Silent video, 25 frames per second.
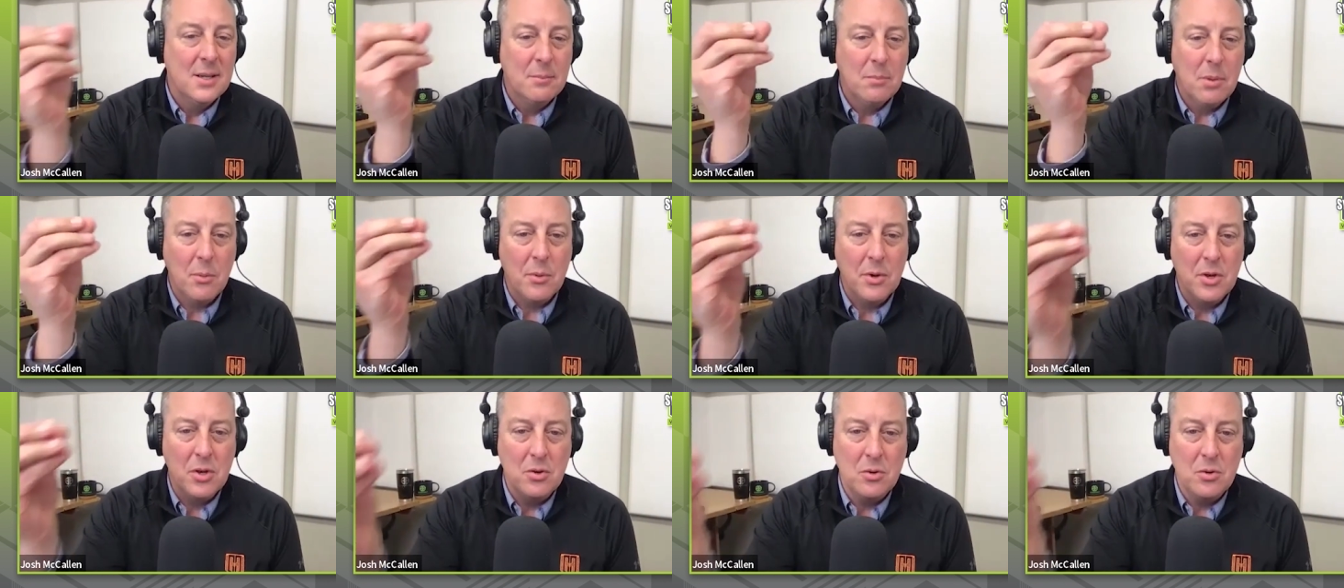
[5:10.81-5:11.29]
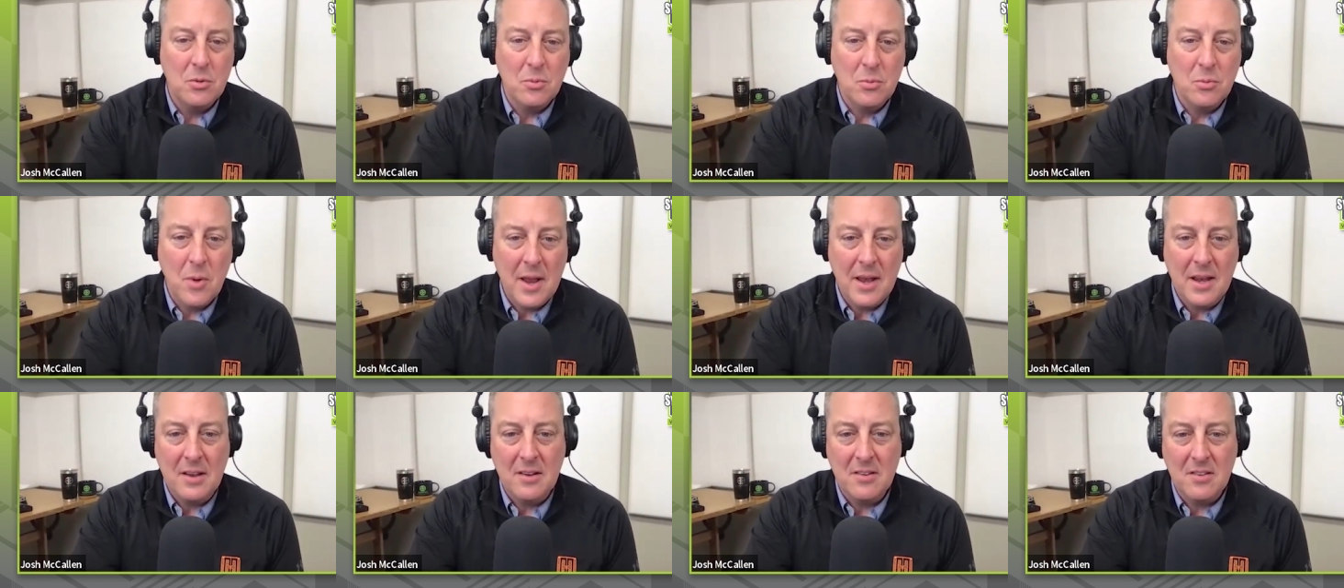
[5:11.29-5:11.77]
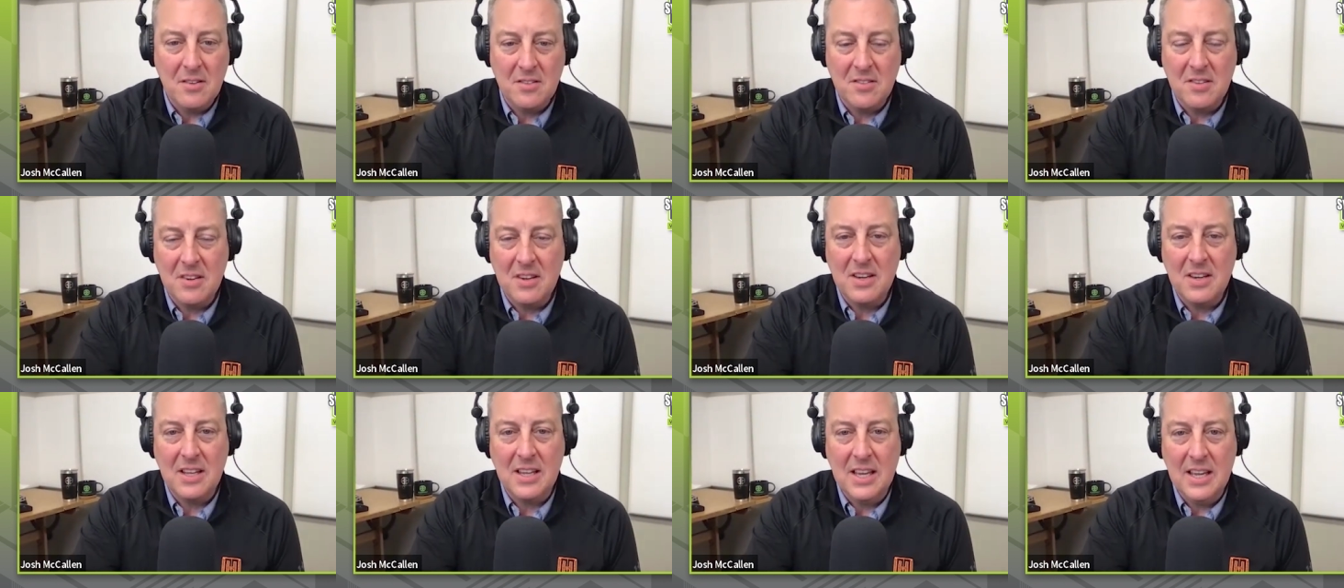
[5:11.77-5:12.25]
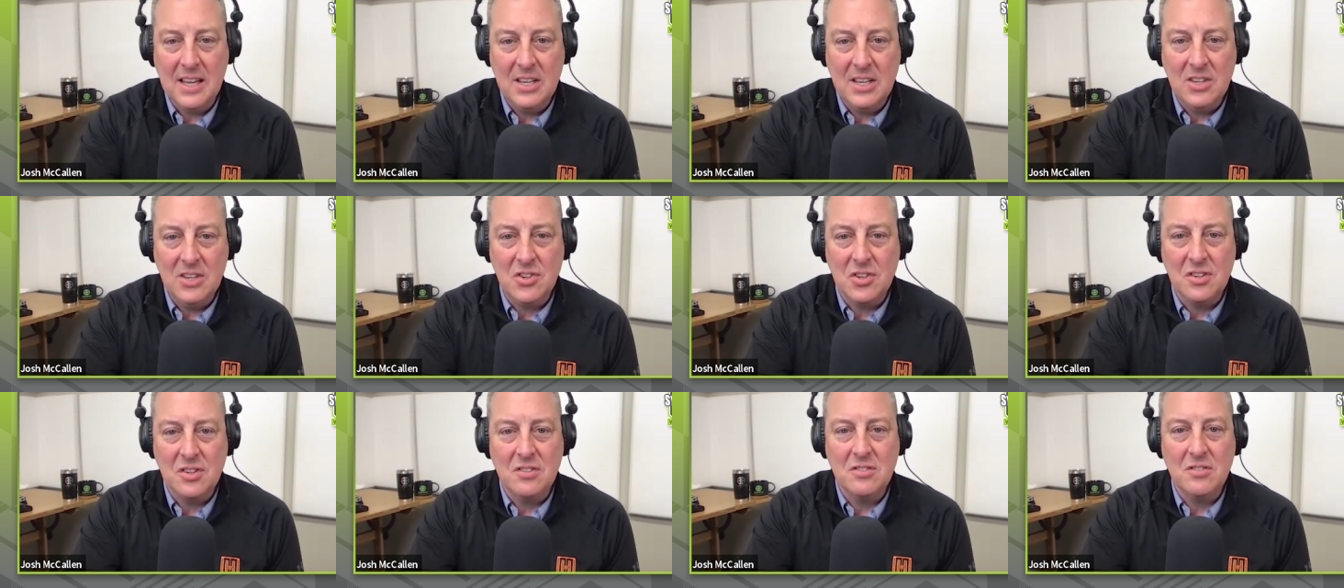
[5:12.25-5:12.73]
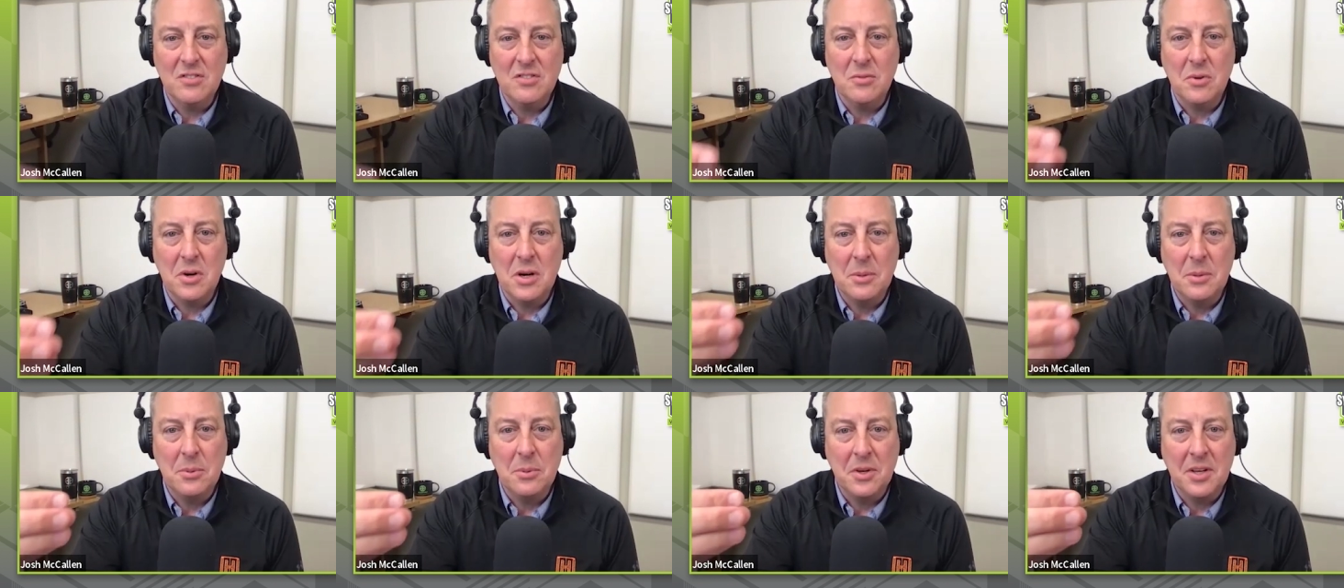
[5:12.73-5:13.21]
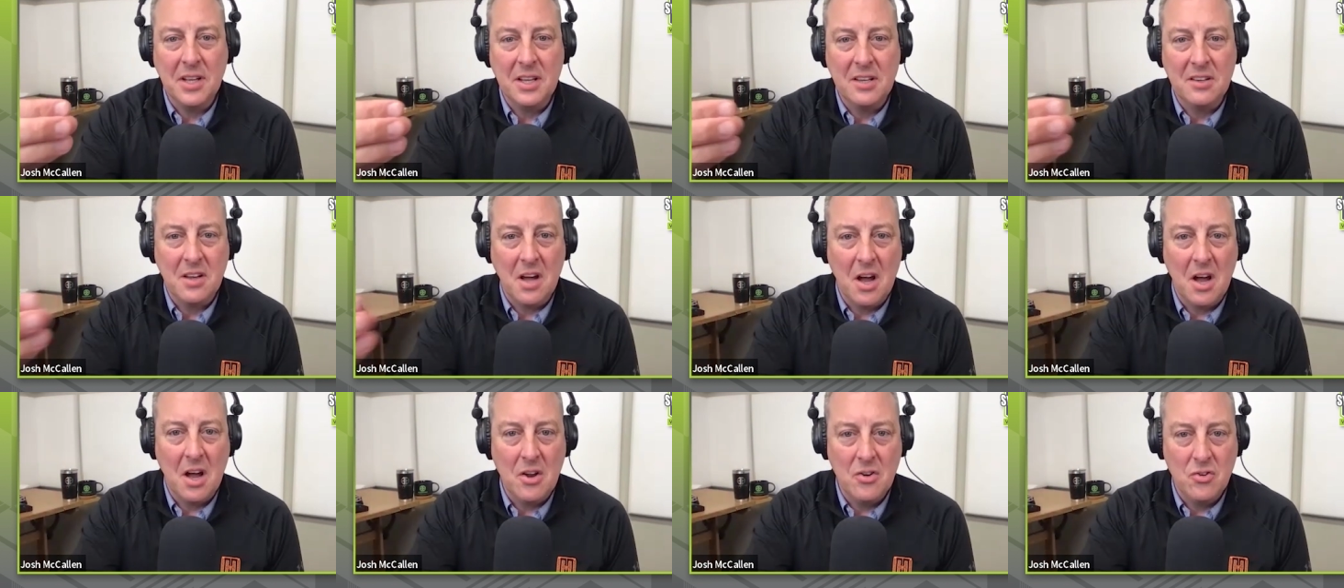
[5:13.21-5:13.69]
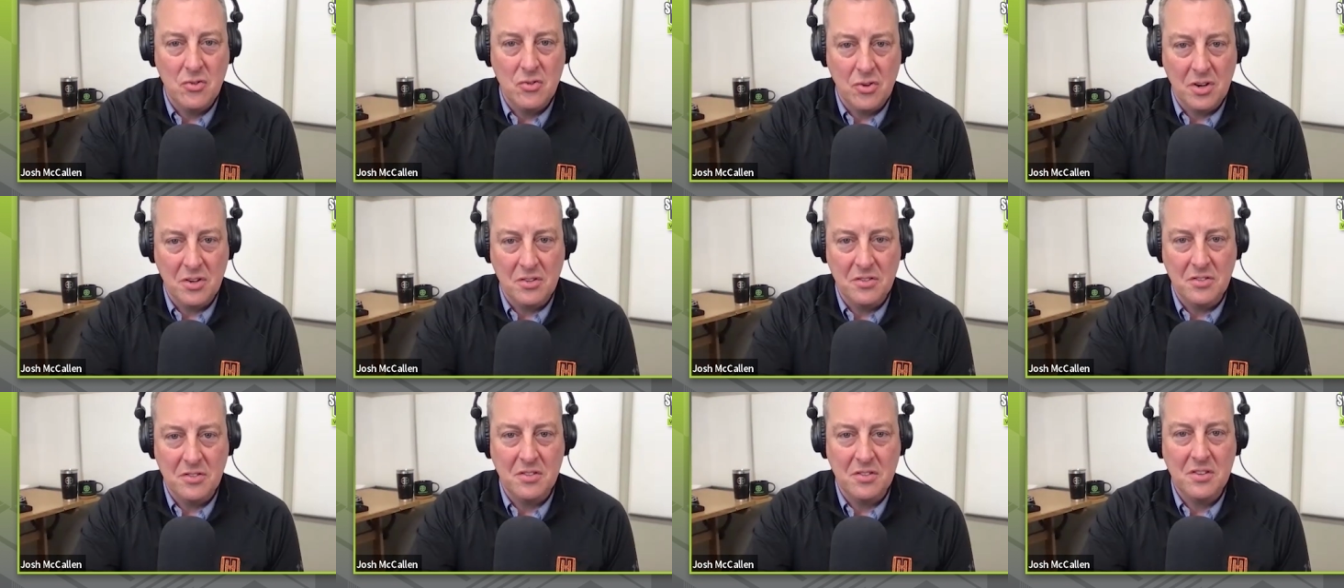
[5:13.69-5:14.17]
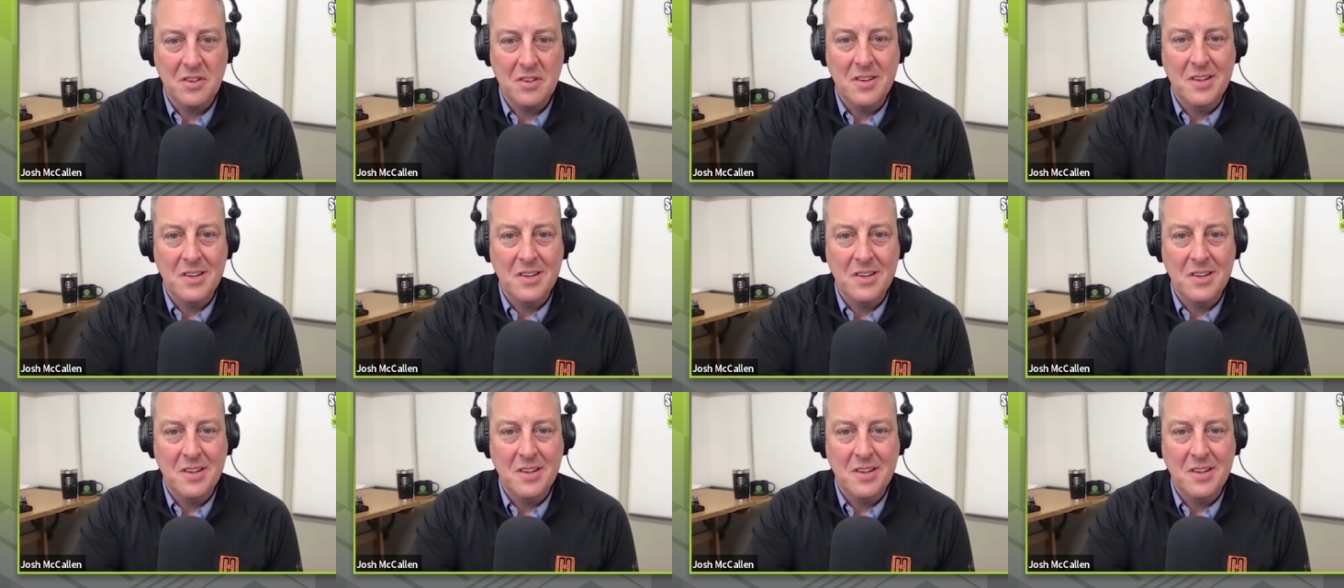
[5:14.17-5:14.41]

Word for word: But when you went into syndications, you were able to get to hundreds.